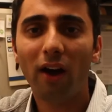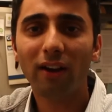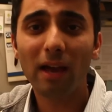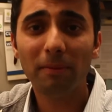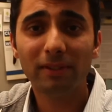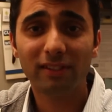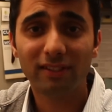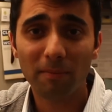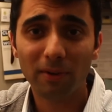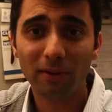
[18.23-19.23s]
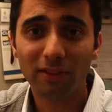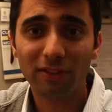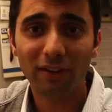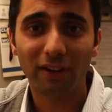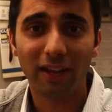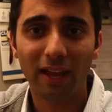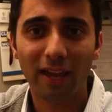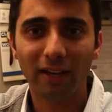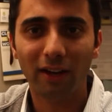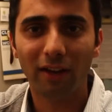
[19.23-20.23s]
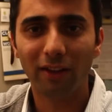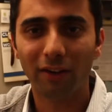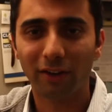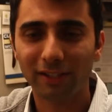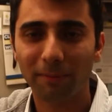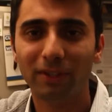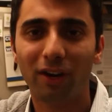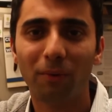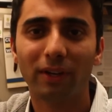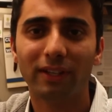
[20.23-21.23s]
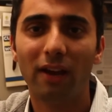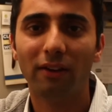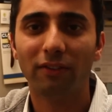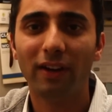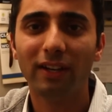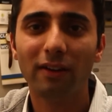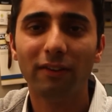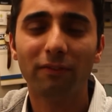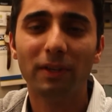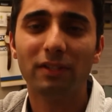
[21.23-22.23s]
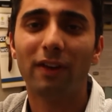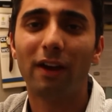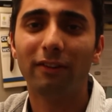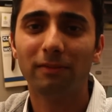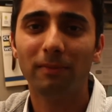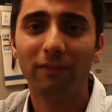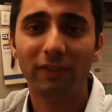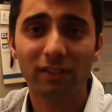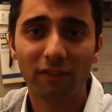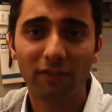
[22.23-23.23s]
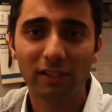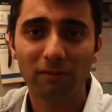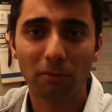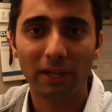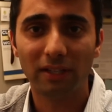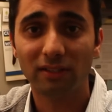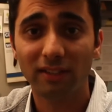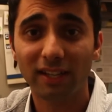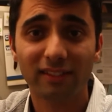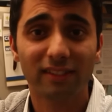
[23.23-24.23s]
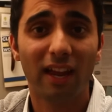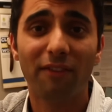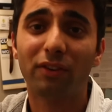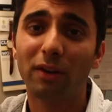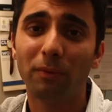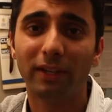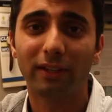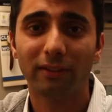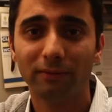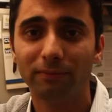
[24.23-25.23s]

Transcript: Our live is December 3rd and they're accepting artwork now. To find out information on how to submit, visit our Facebook page. Thanks, have a great week.